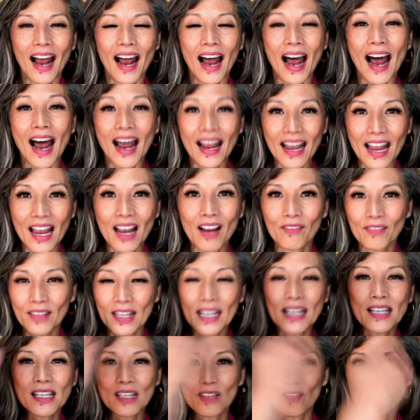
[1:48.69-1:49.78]
I have
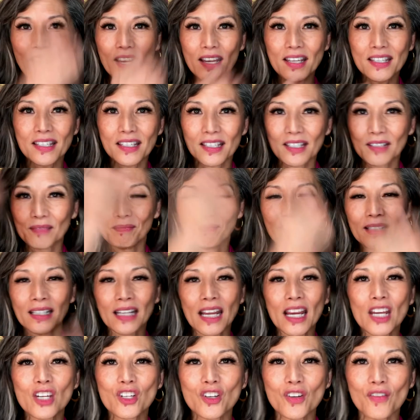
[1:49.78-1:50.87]
this face, an
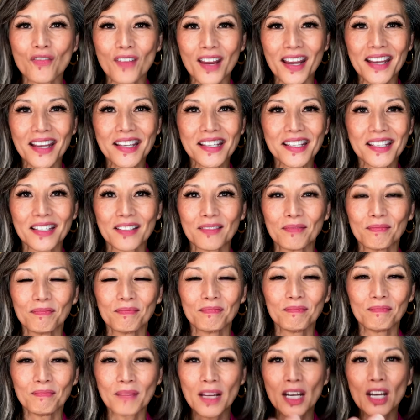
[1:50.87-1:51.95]
Asian face.
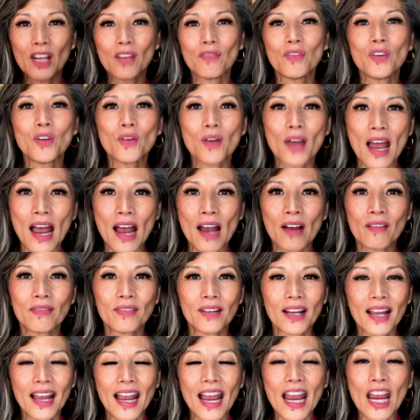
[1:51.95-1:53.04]
Many of you have
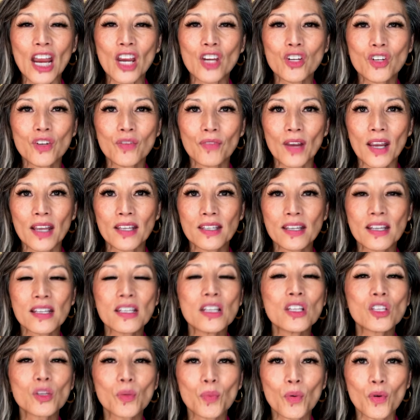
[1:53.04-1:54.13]
Asian faces in
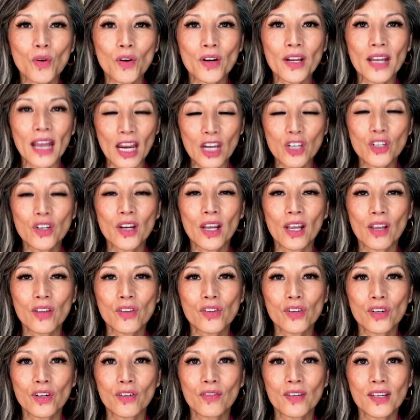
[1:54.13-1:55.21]
supporting Asian health
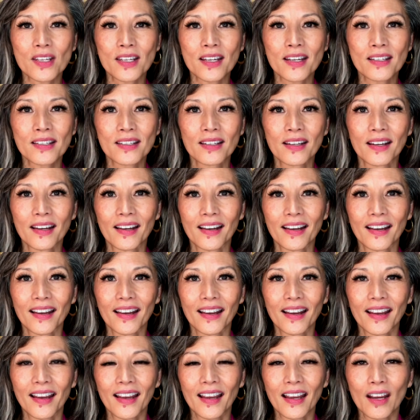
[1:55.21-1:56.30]
services.
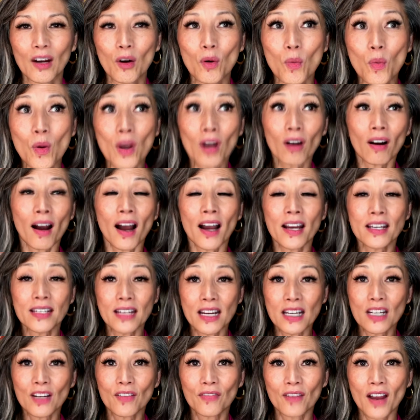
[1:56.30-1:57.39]
We are
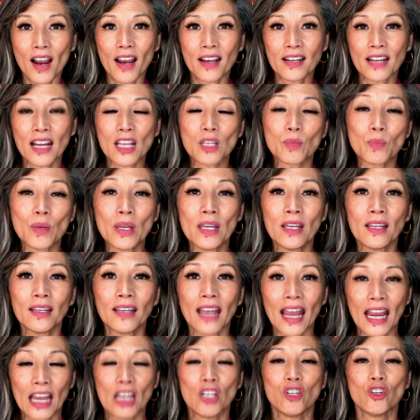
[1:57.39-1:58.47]
identified as being
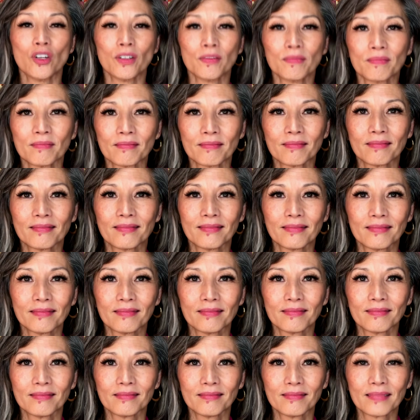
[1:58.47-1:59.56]
Asian.
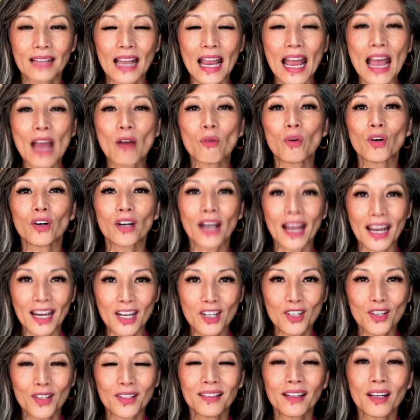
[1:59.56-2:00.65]
We're
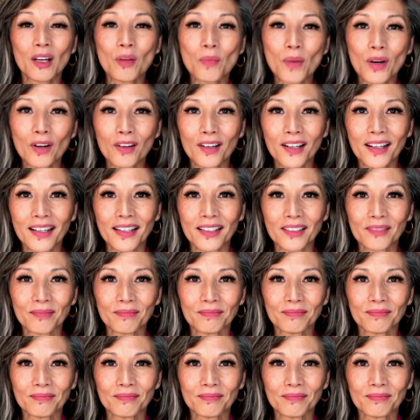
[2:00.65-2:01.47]
Asian American.